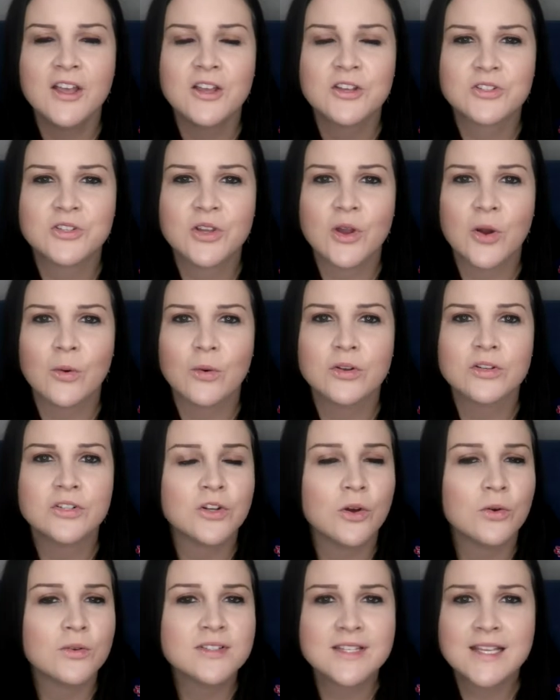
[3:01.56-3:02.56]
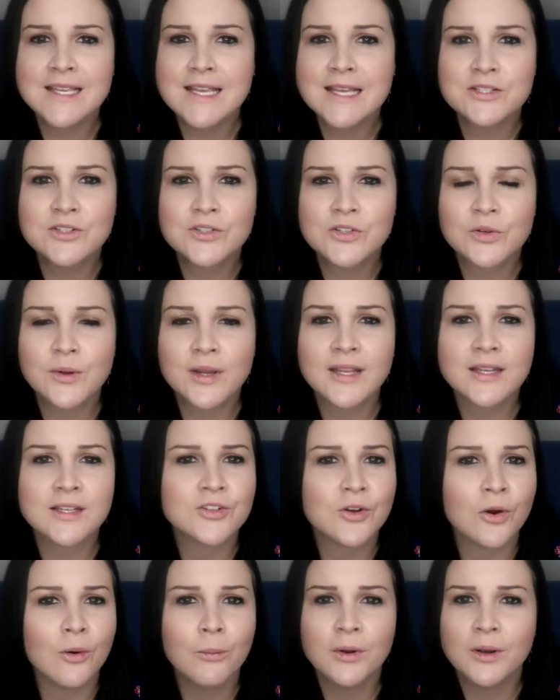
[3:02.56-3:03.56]
So don't say yes to it.
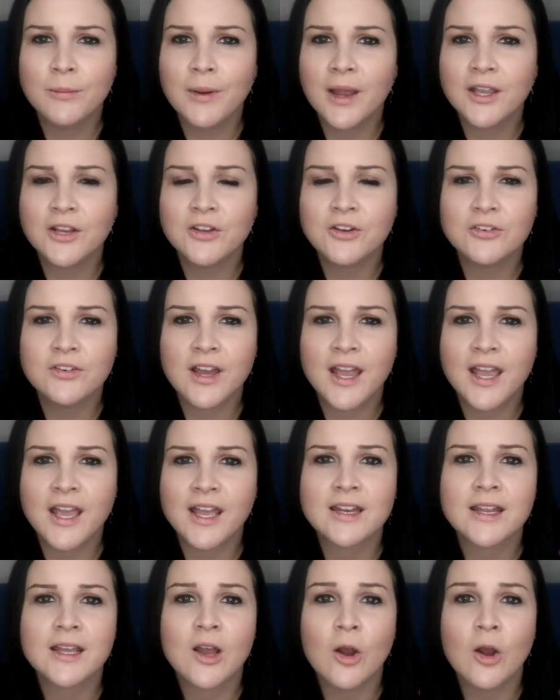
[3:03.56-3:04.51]
Don't put it back in your diet.